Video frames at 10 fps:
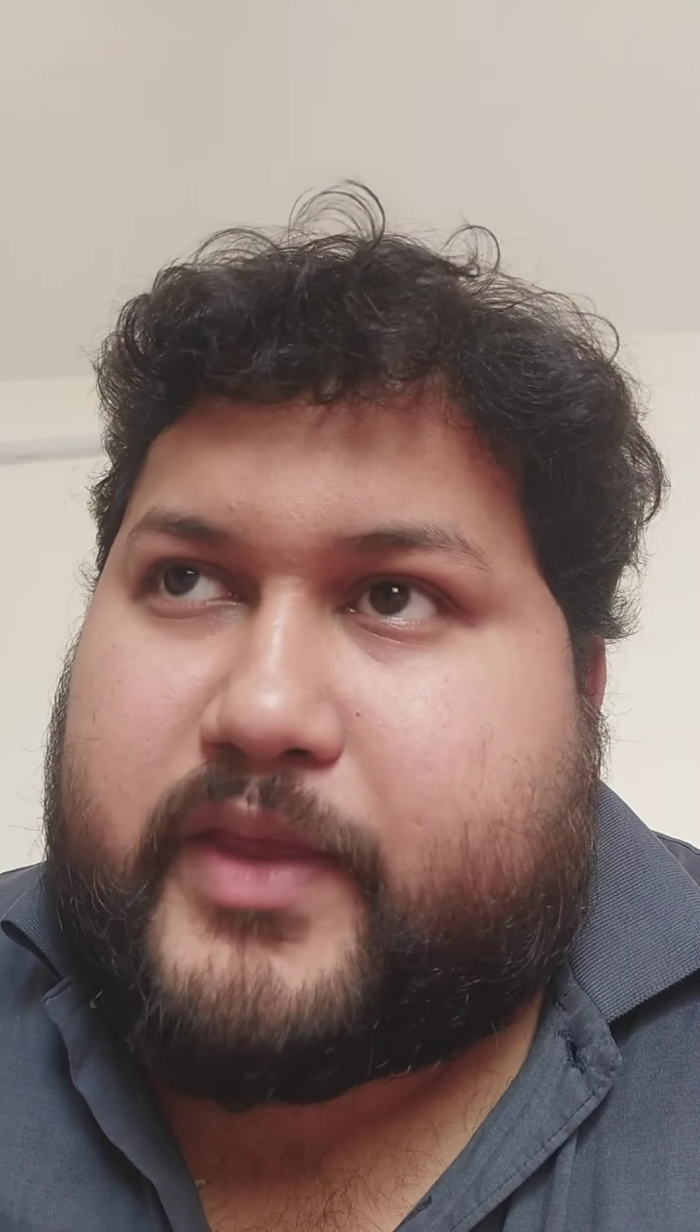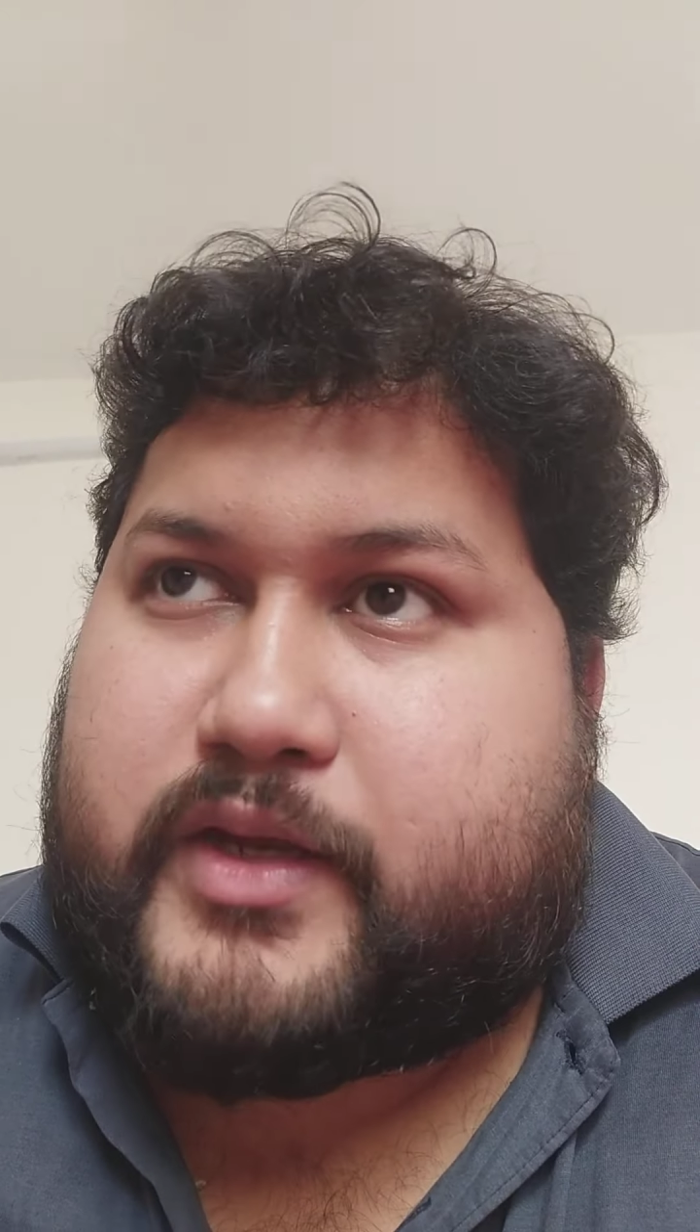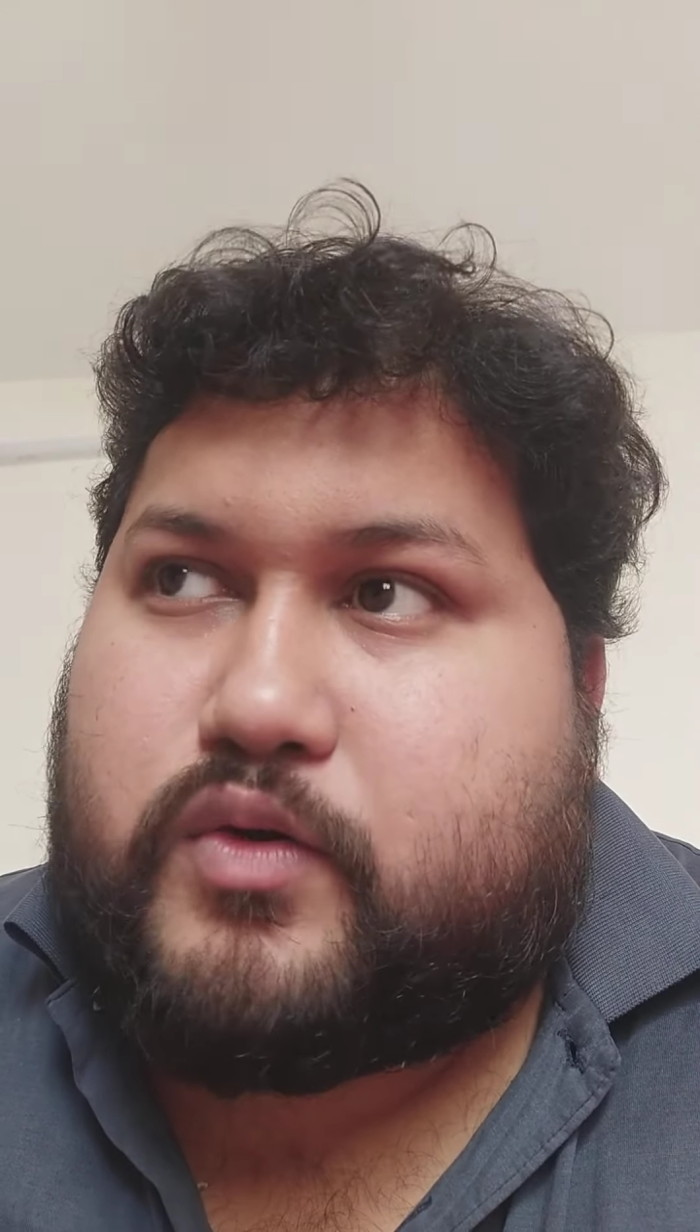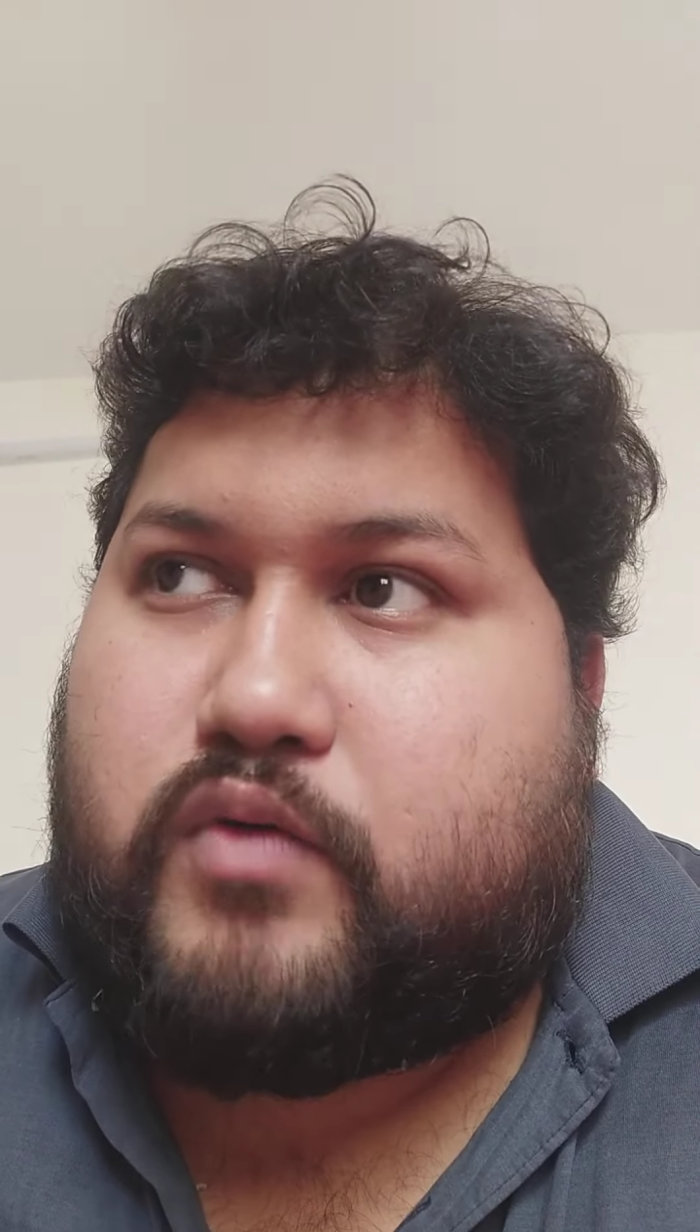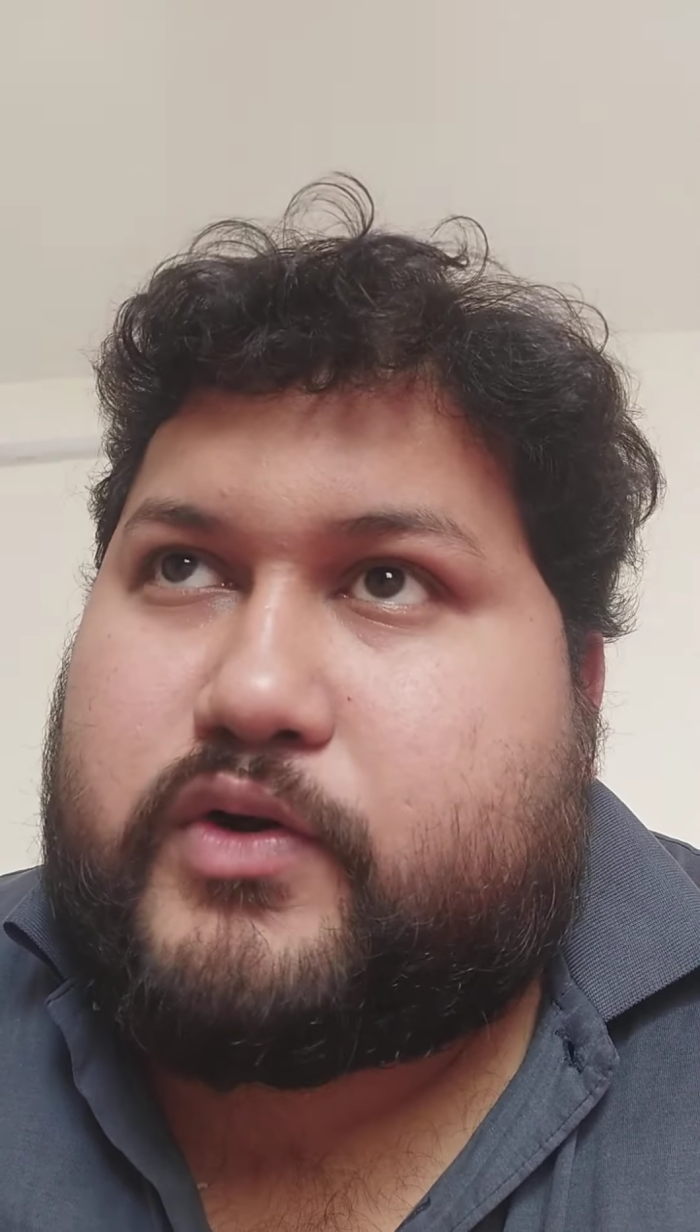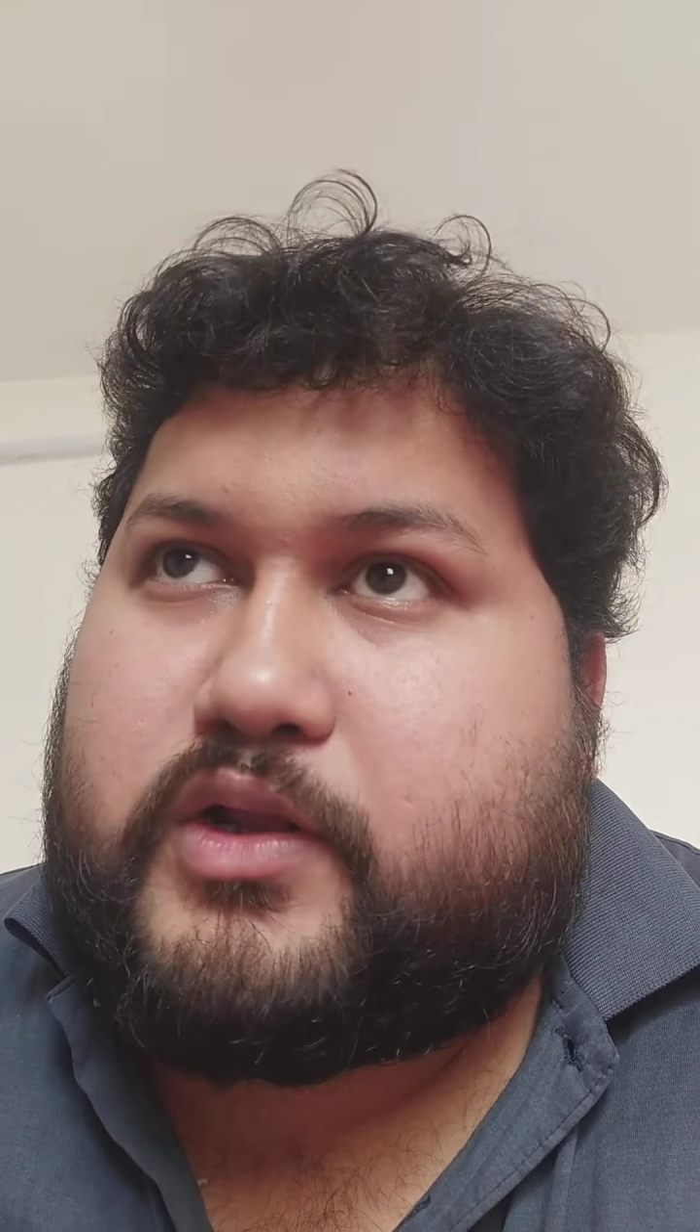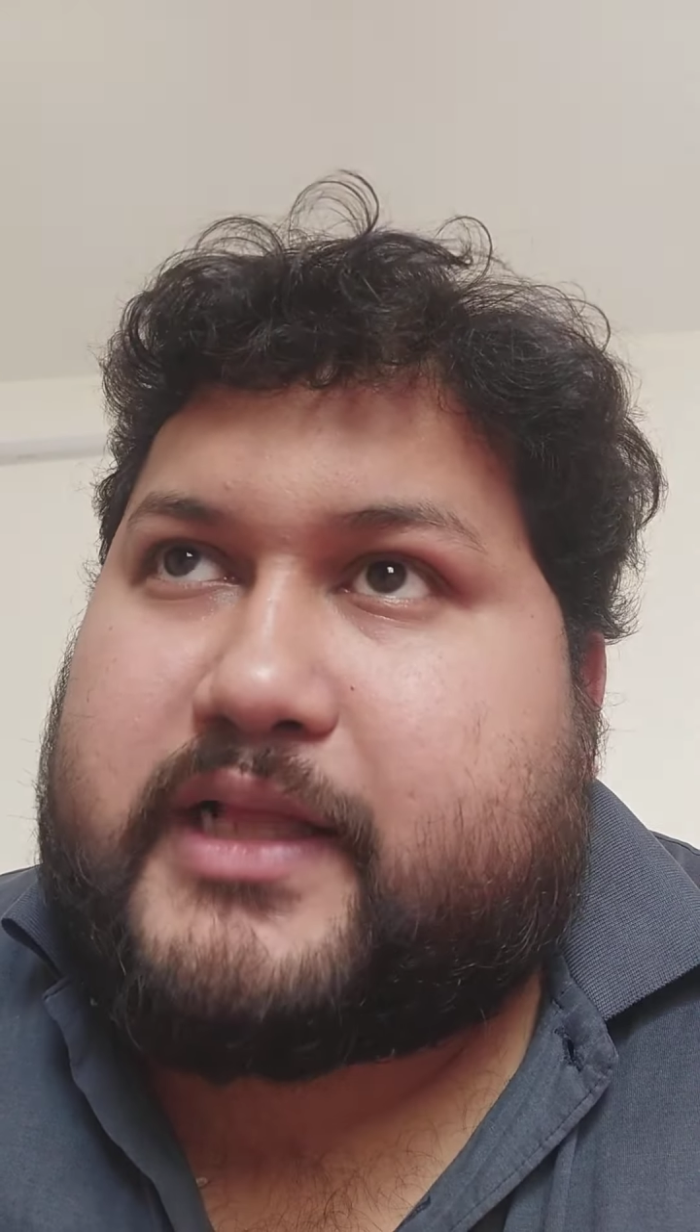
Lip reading: and overall,